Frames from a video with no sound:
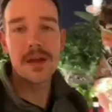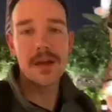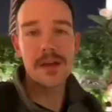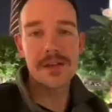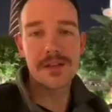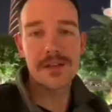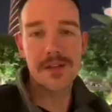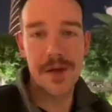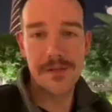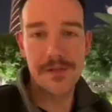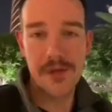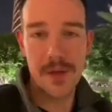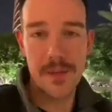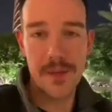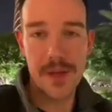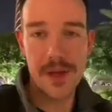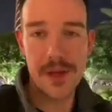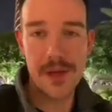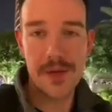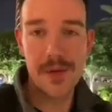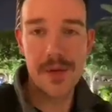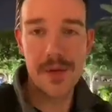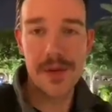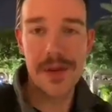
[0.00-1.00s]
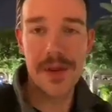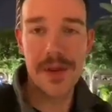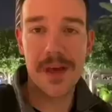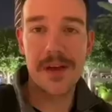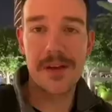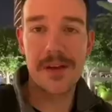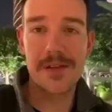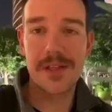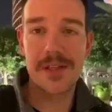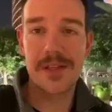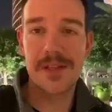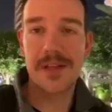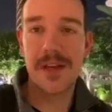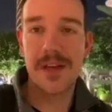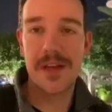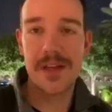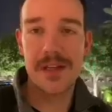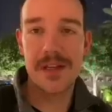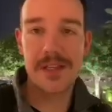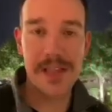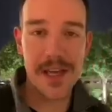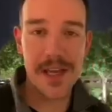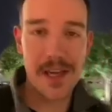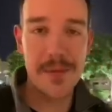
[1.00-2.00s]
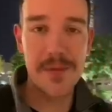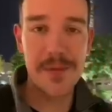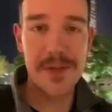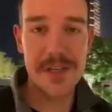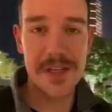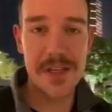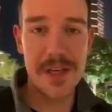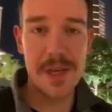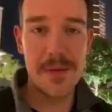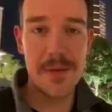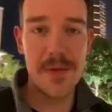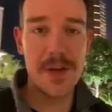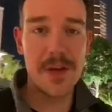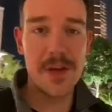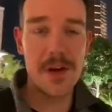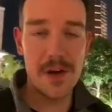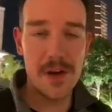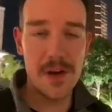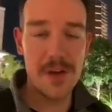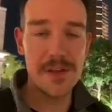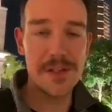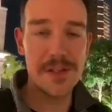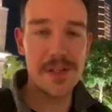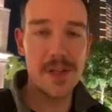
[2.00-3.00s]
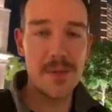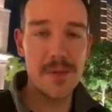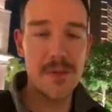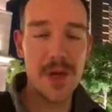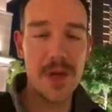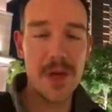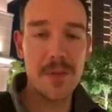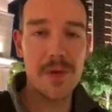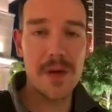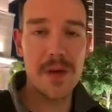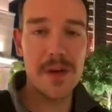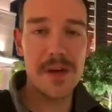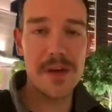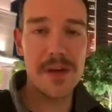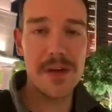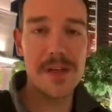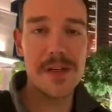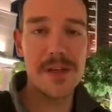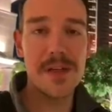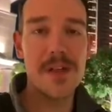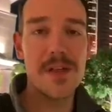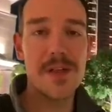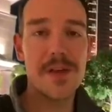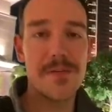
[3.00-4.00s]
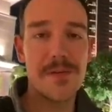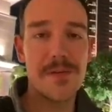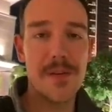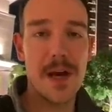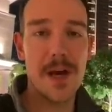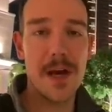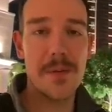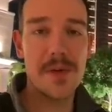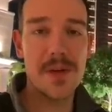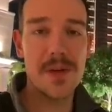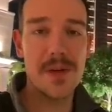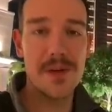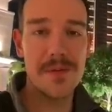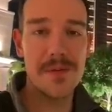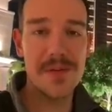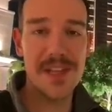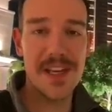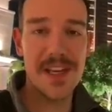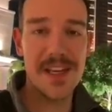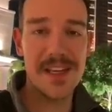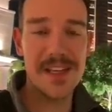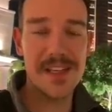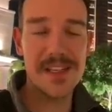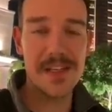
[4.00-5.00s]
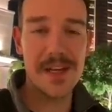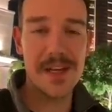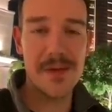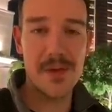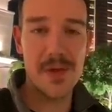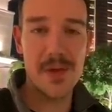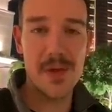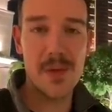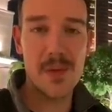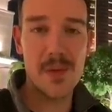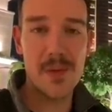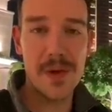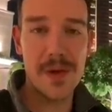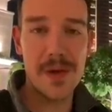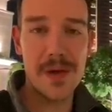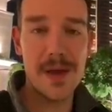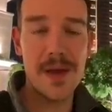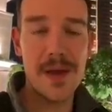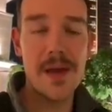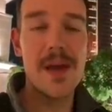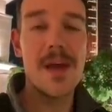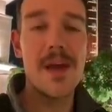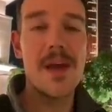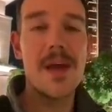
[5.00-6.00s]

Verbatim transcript: So after I make it 3,000, Scam and Sammy calls in the big blind. The flop comes A7-3.